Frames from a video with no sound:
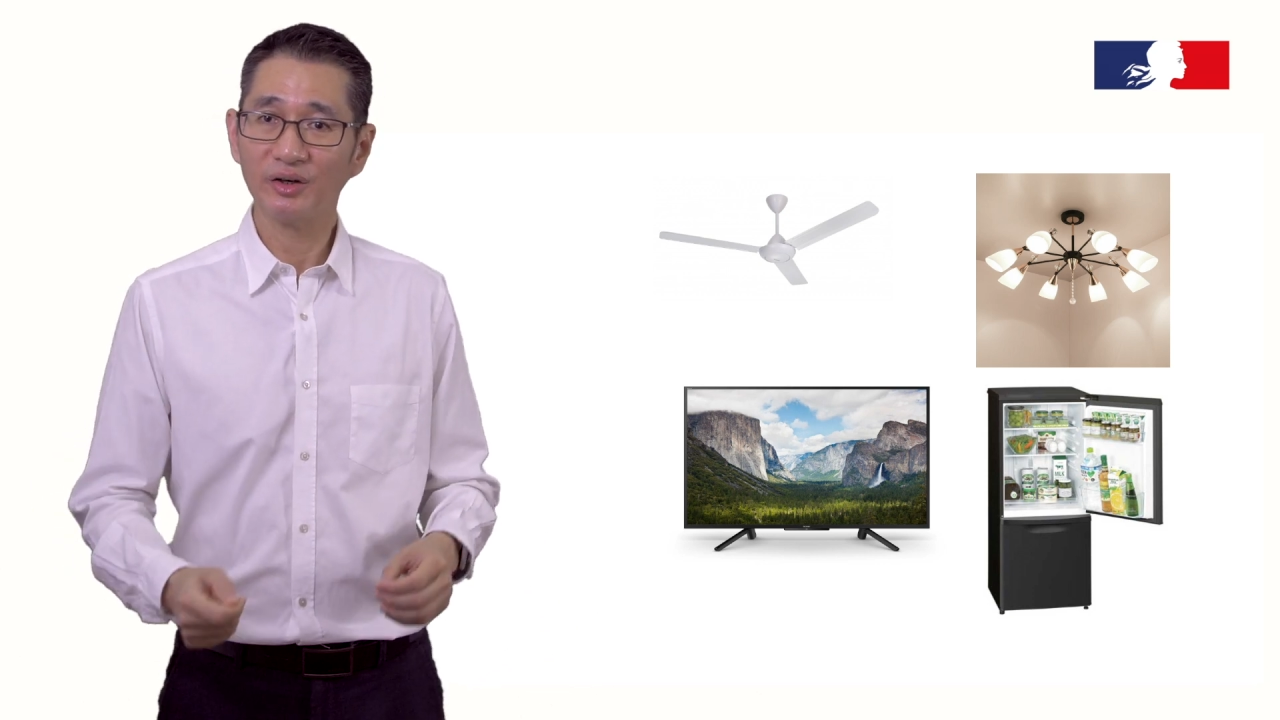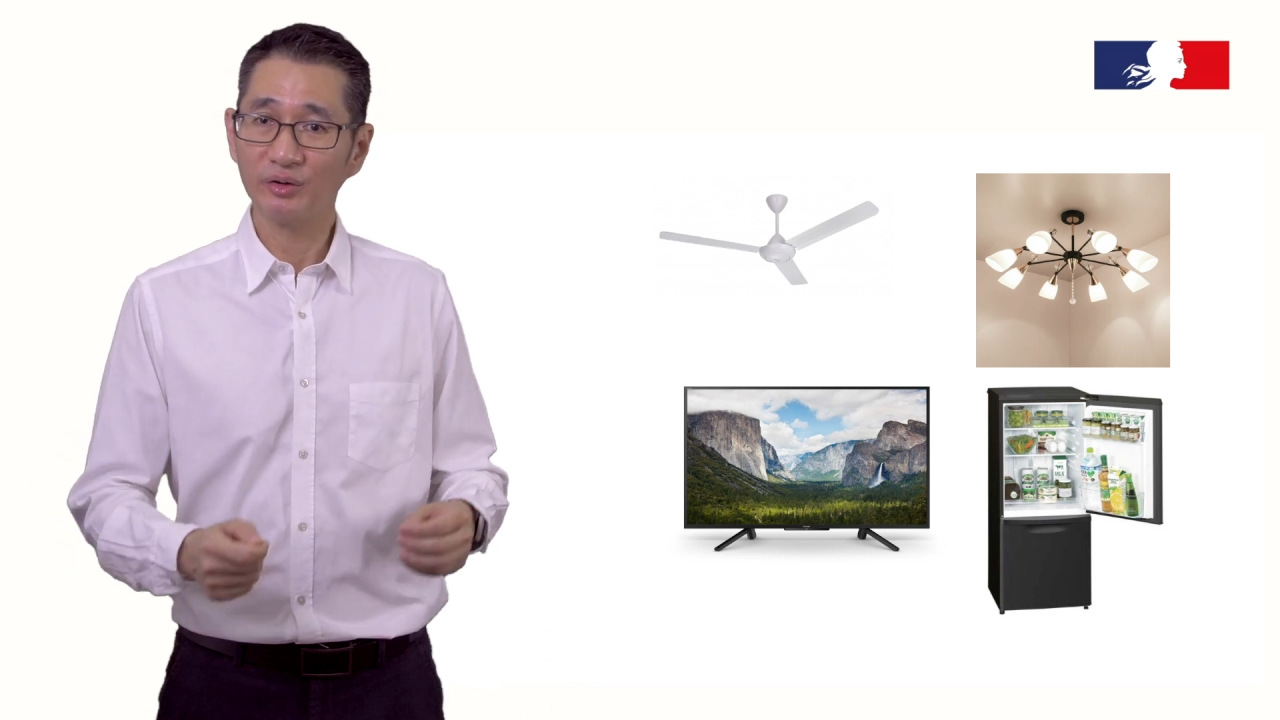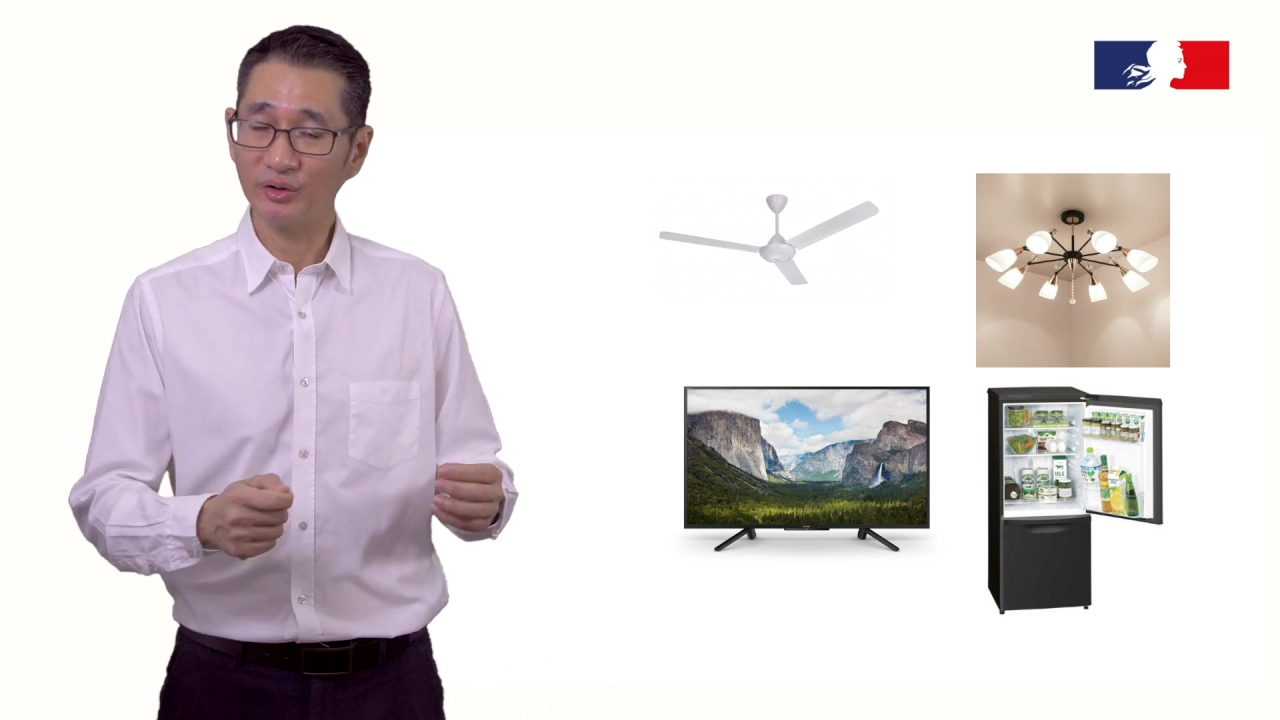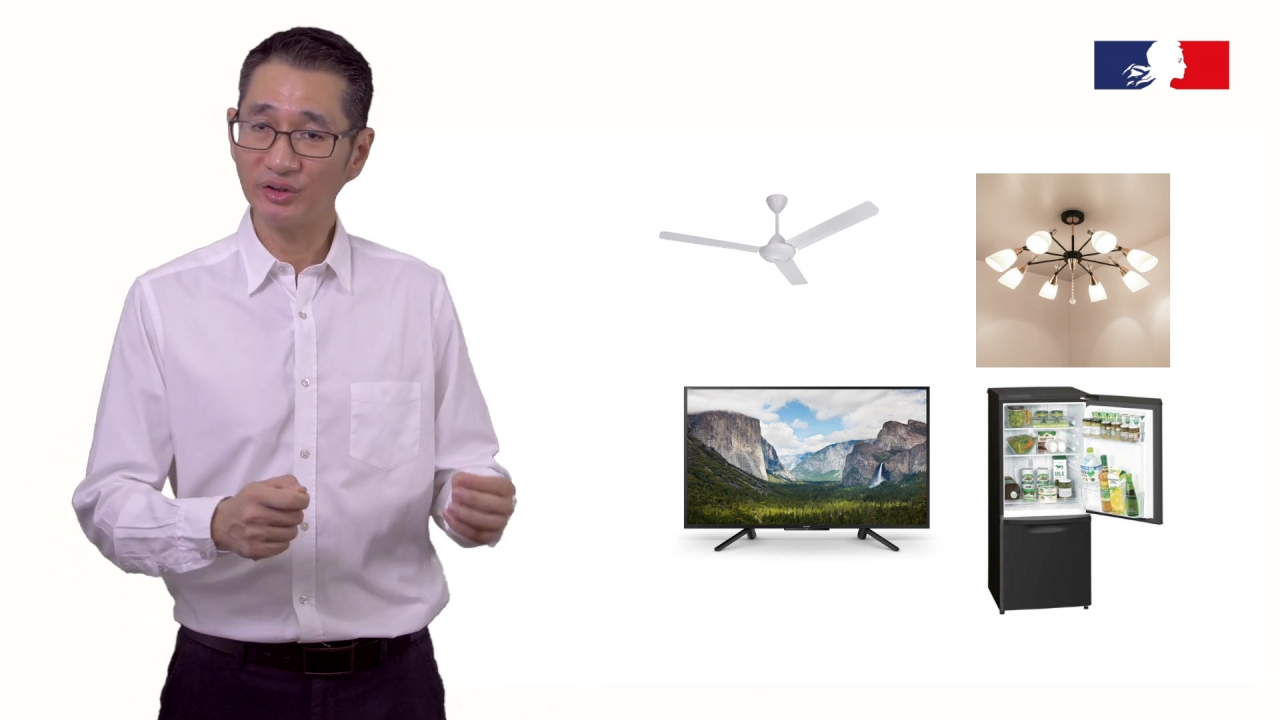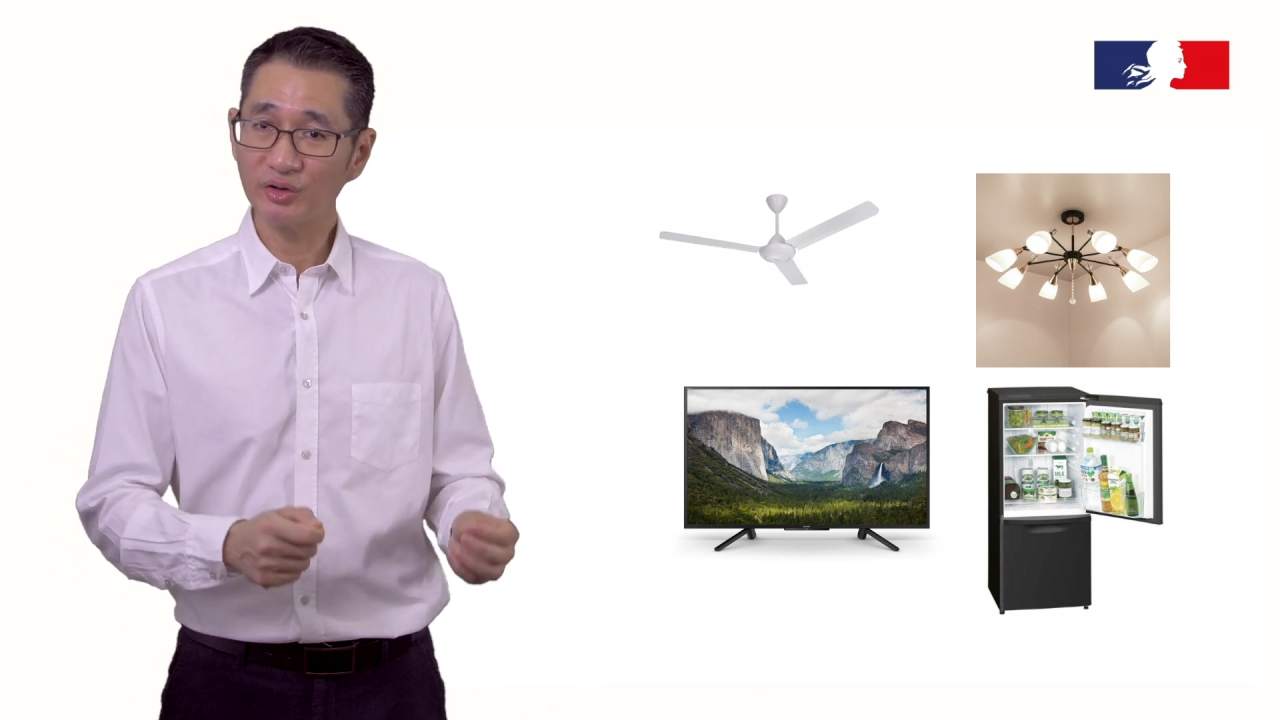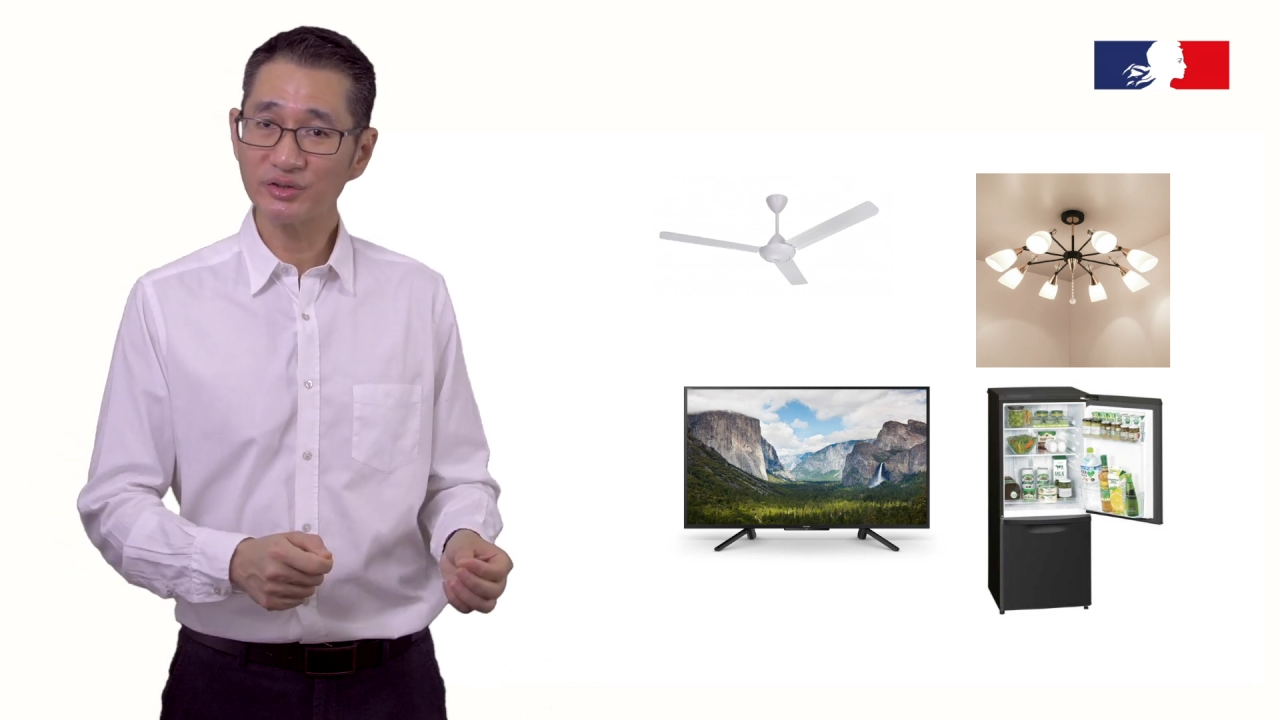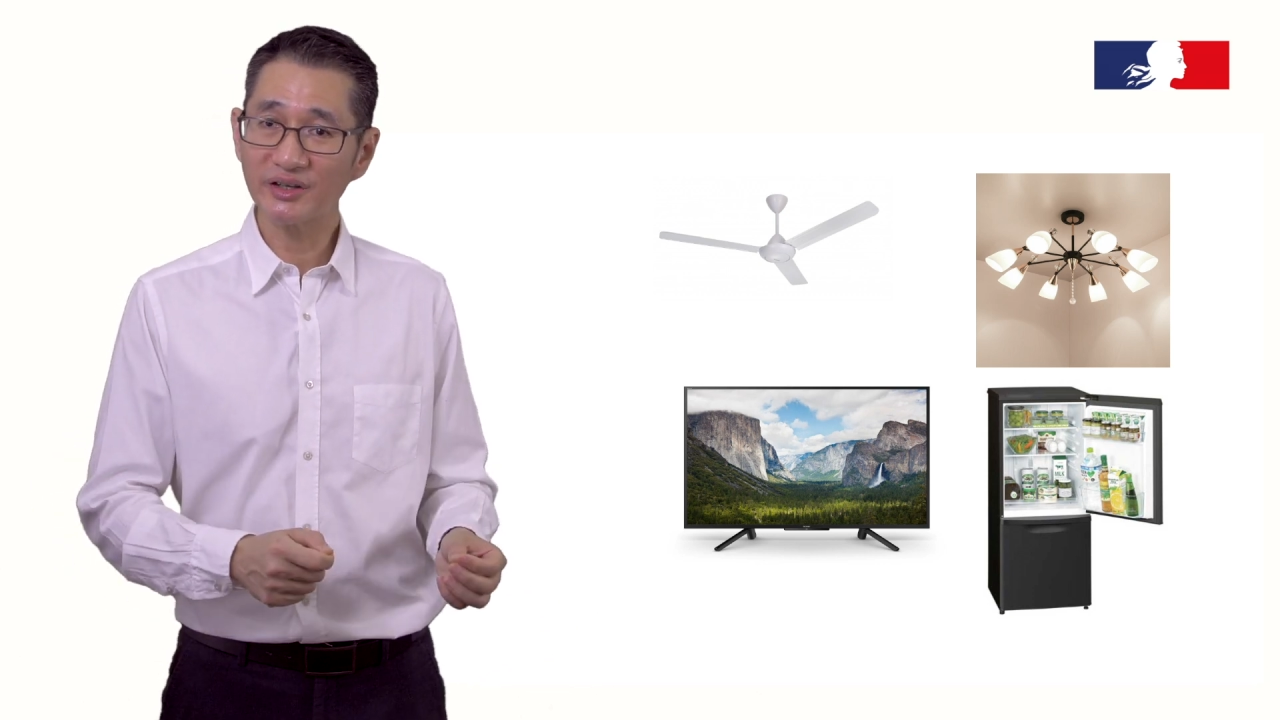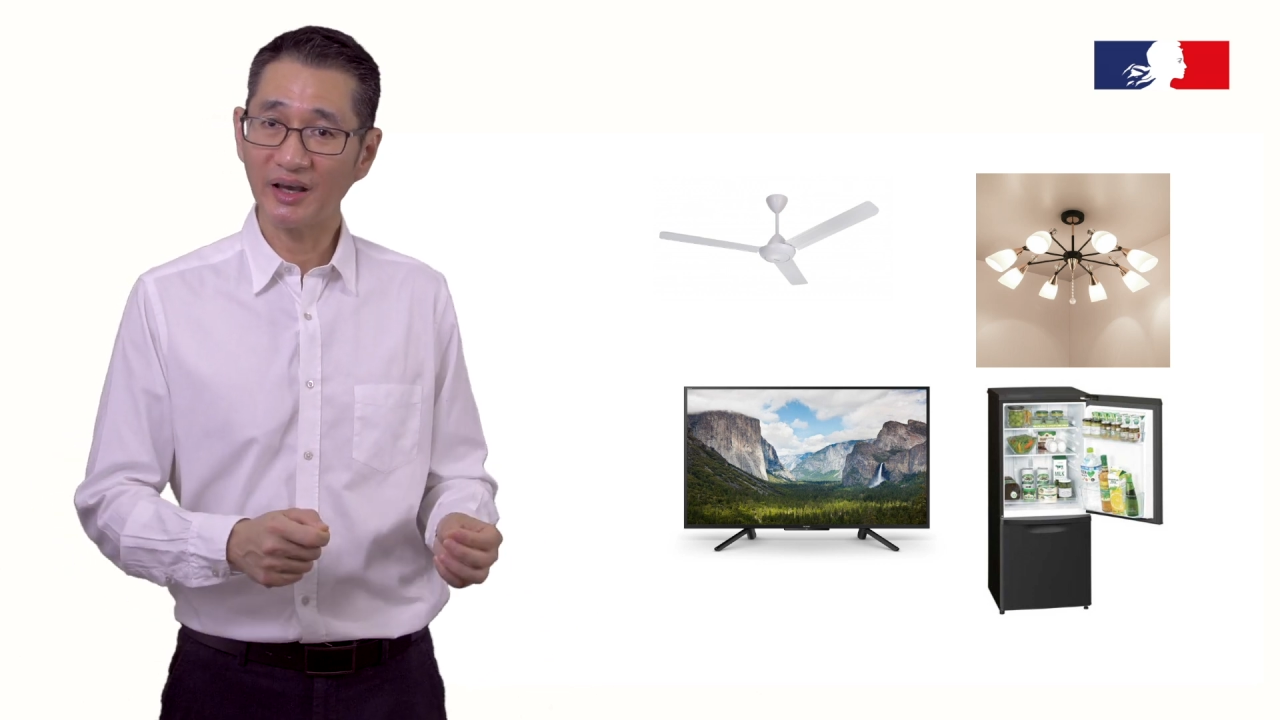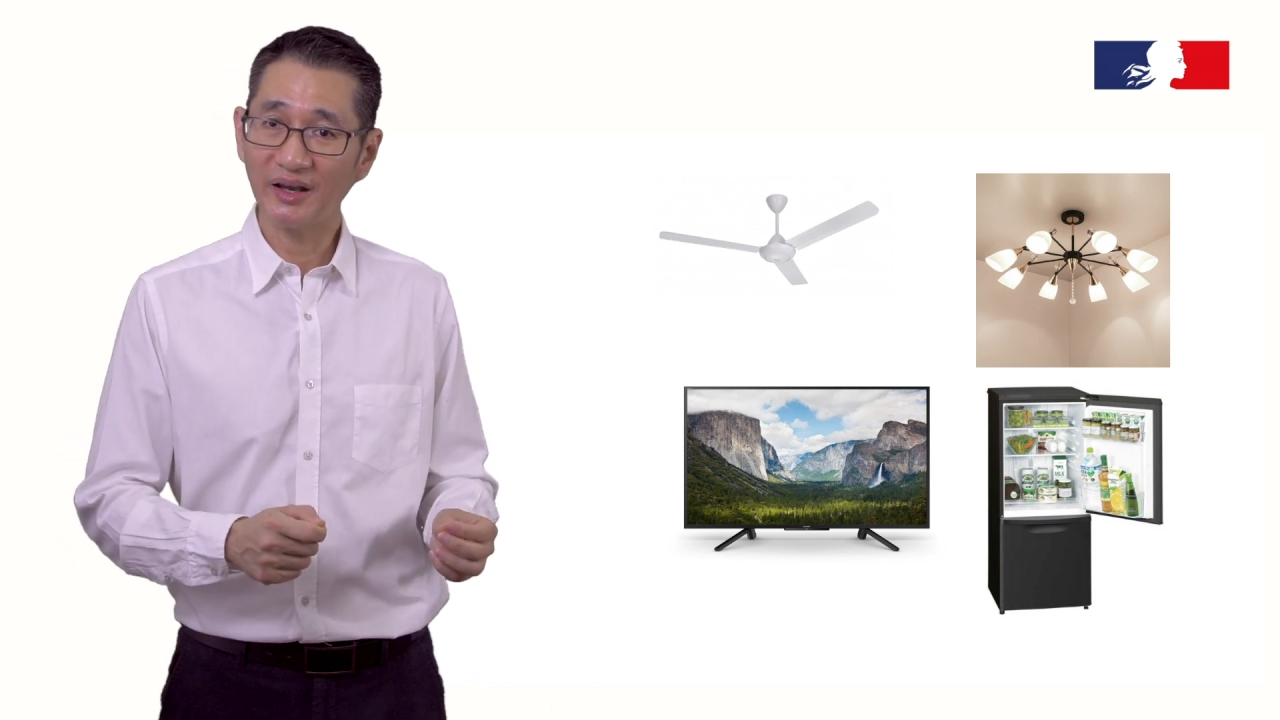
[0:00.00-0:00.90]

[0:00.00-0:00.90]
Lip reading: reducing